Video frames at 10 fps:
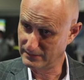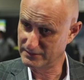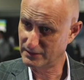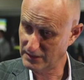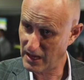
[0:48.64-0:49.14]

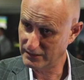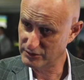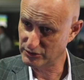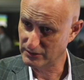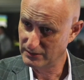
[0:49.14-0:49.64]

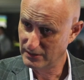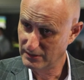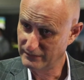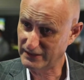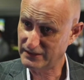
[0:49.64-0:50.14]
technology
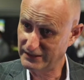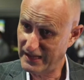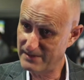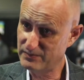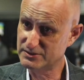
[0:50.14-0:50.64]
that
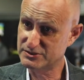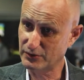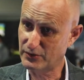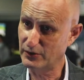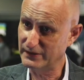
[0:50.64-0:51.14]
enables
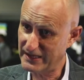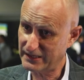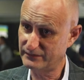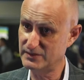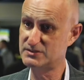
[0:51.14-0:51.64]
to
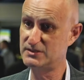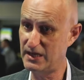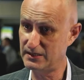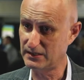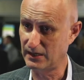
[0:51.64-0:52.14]
collect this
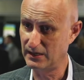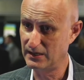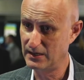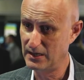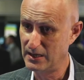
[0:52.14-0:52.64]
data,
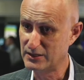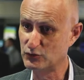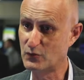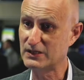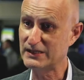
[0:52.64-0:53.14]

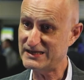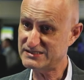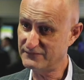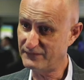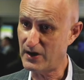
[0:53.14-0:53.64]
to
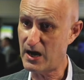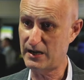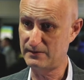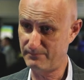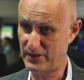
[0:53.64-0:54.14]

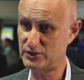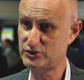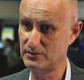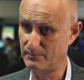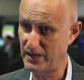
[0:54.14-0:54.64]
classify
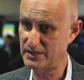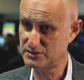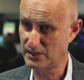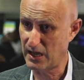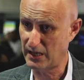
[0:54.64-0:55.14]
patient
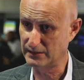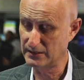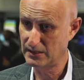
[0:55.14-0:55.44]
baseline,